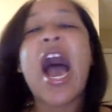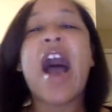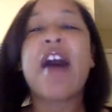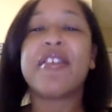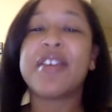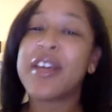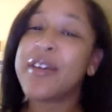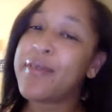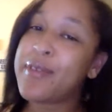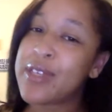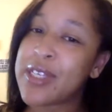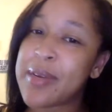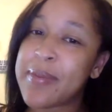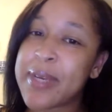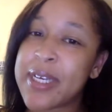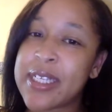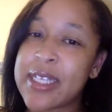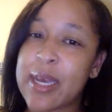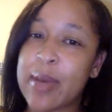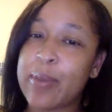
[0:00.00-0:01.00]
I'll give you some
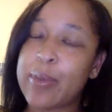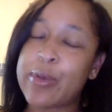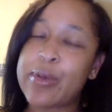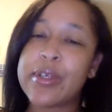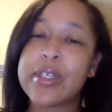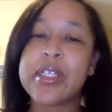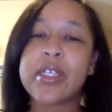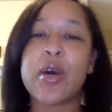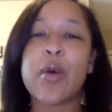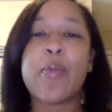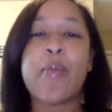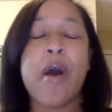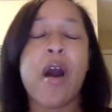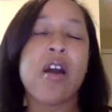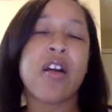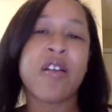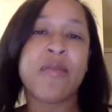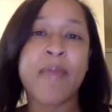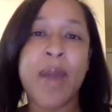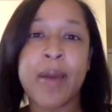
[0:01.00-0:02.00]
examples. So,
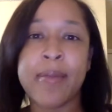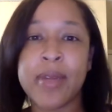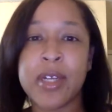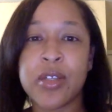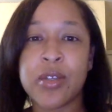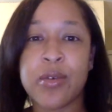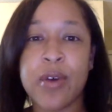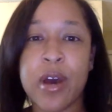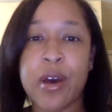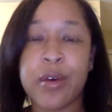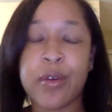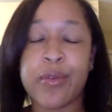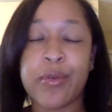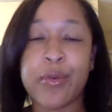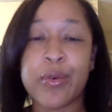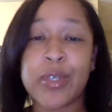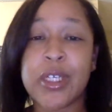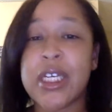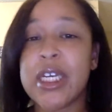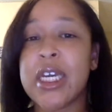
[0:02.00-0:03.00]
part of my mental health
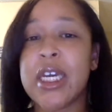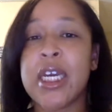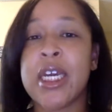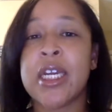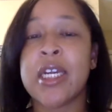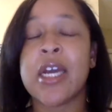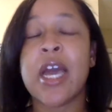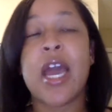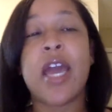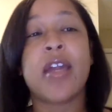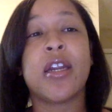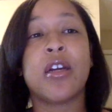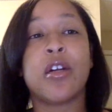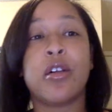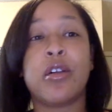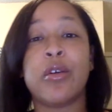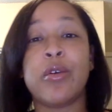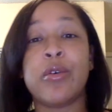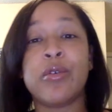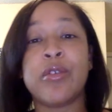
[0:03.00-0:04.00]
routine
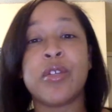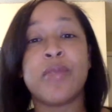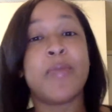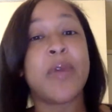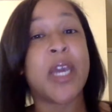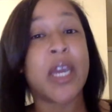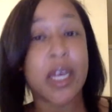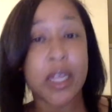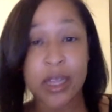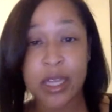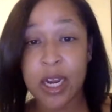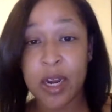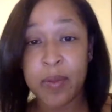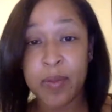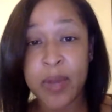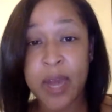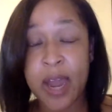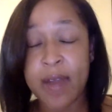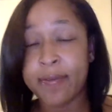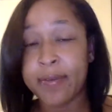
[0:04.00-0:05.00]
includes being in
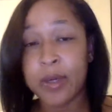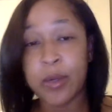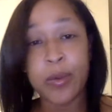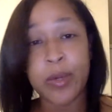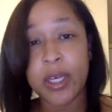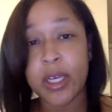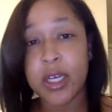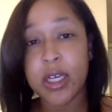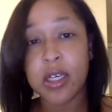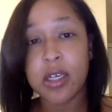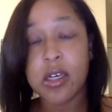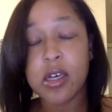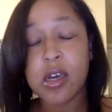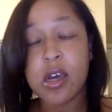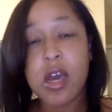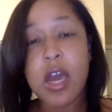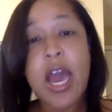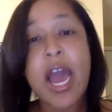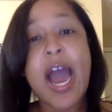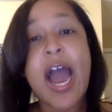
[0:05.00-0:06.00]
therapy every week.
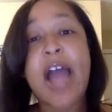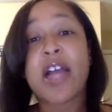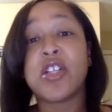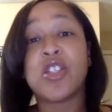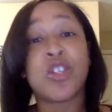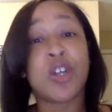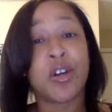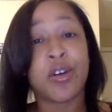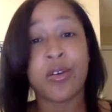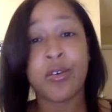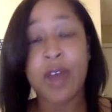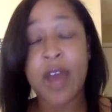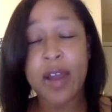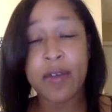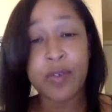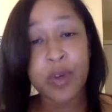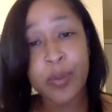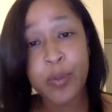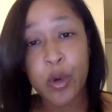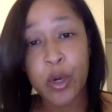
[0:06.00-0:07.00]
I journal
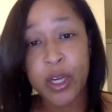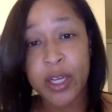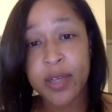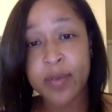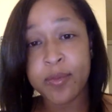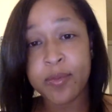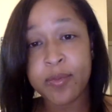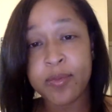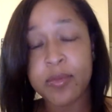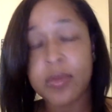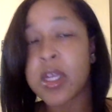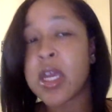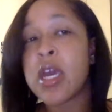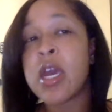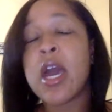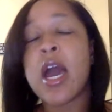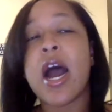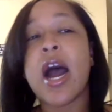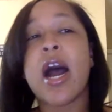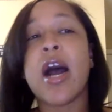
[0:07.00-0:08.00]
every morning.
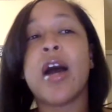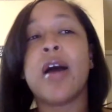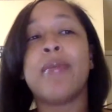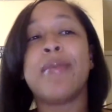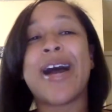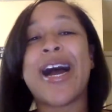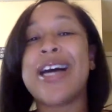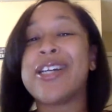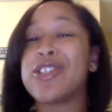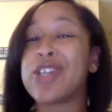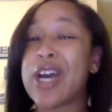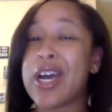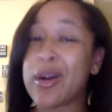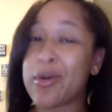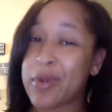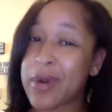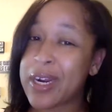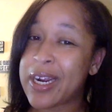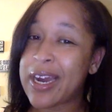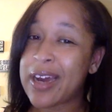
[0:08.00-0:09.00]
Um, I try to
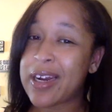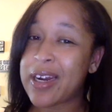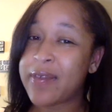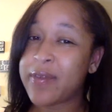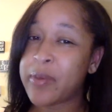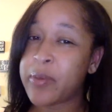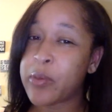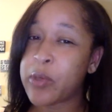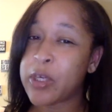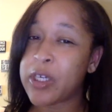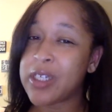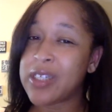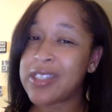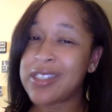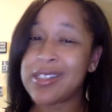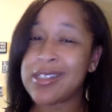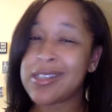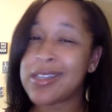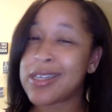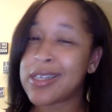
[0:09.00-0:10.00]
work out every morning.
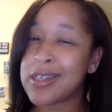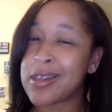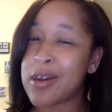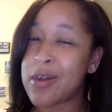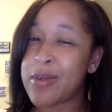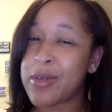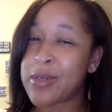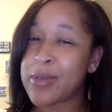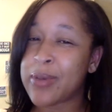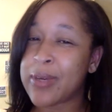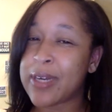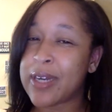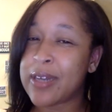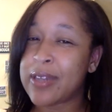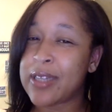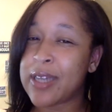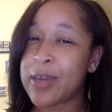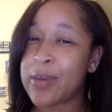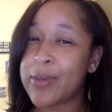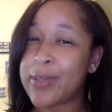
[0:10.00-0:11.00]
Doesn't always work out
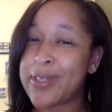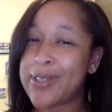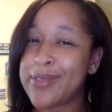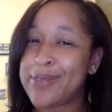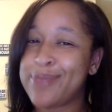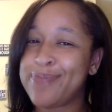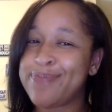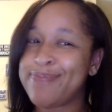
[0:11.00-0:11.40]
that well.